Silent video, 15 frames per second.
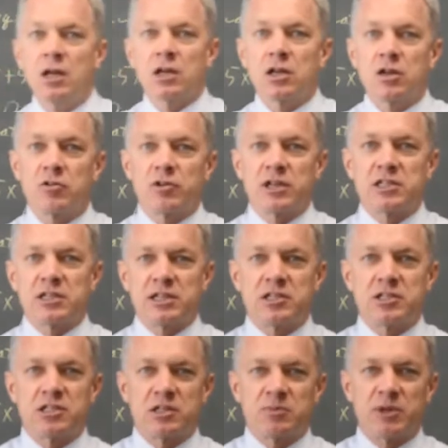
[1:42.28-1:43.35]

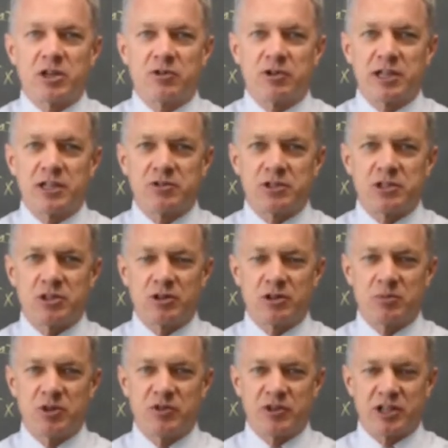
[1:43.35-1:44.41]
Congratulations to my graduates who are
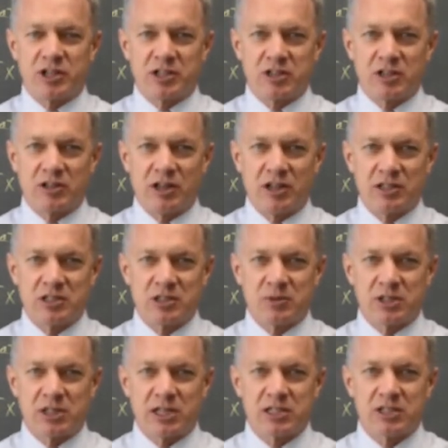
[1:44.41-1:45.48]
moving on to college
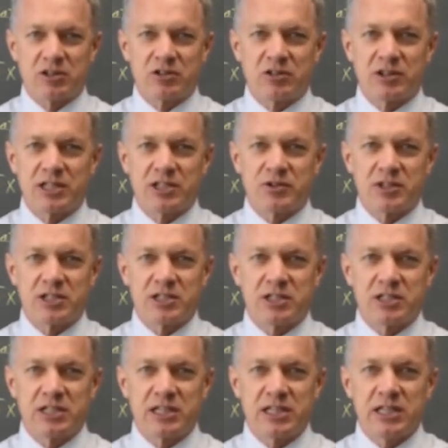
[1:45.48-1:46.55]
with high school graduation
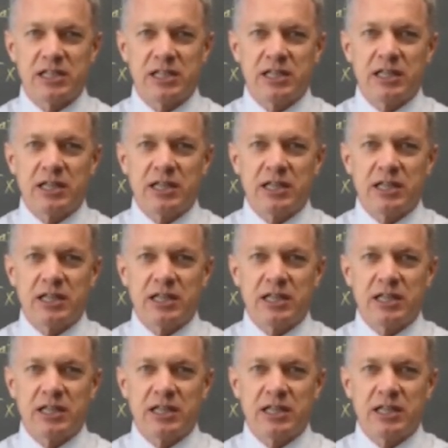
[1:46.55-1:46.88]
today,